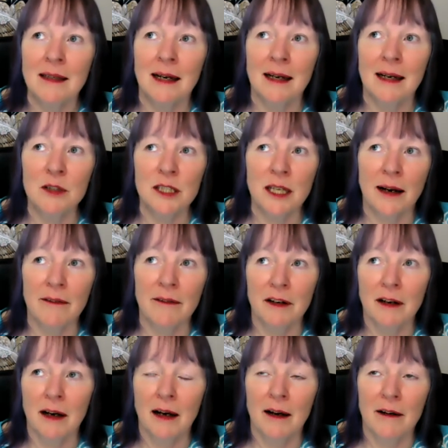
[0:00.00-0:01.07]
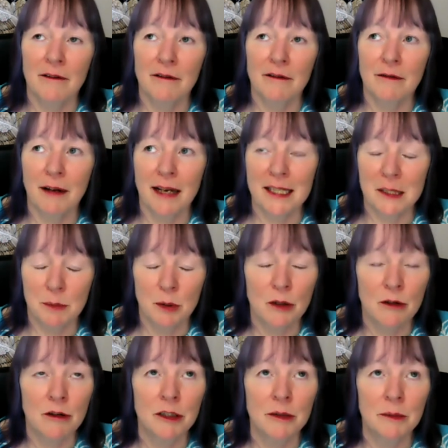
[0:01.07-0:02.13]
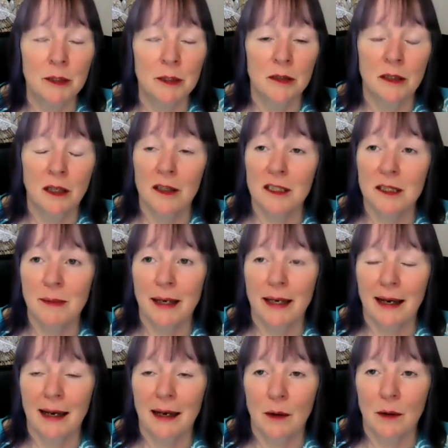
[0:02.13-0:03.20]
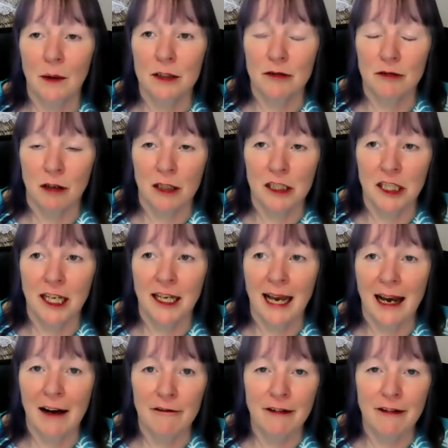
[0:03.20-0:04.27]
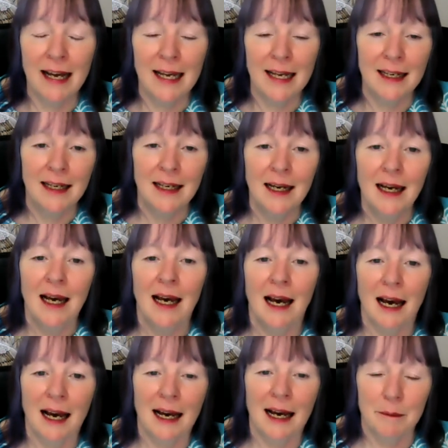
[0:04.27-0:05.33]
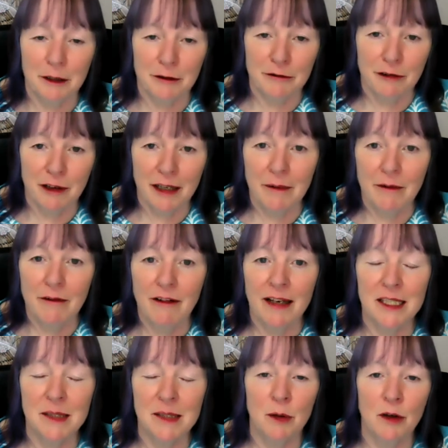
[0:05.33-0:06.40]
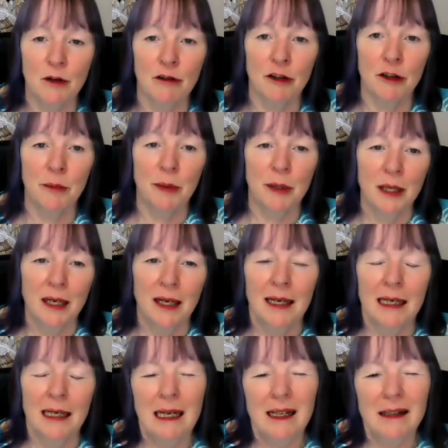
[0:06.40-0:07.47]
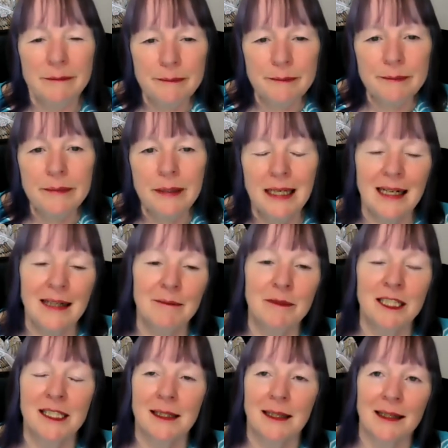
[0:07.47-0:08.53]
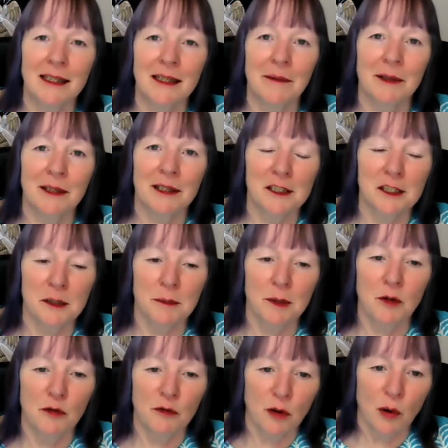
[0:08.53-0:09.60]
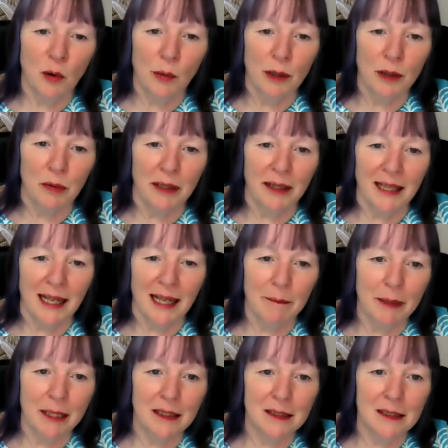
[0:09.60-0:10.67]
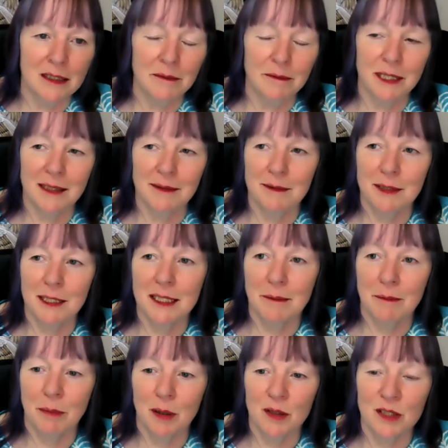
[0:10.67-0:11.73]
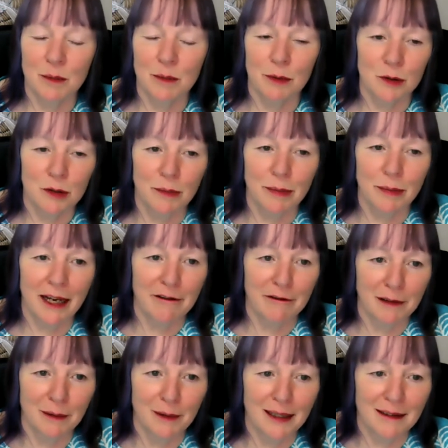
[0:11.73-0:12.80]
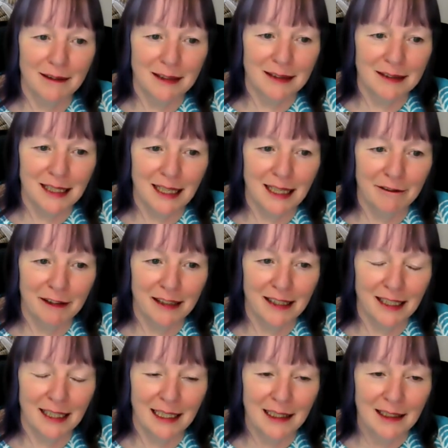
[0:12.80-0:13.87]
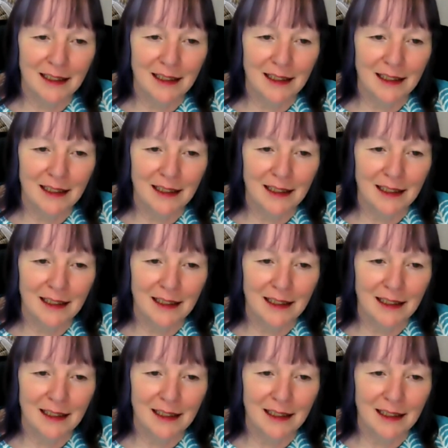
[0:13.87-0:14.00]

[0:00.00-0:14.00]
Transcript: also have a Facebook group called Cosmic Owl Astrology Cafe. a free Facebook group. I'm deciding whether to move forward with that, because sometimes it's impossible to be everywhere and everything.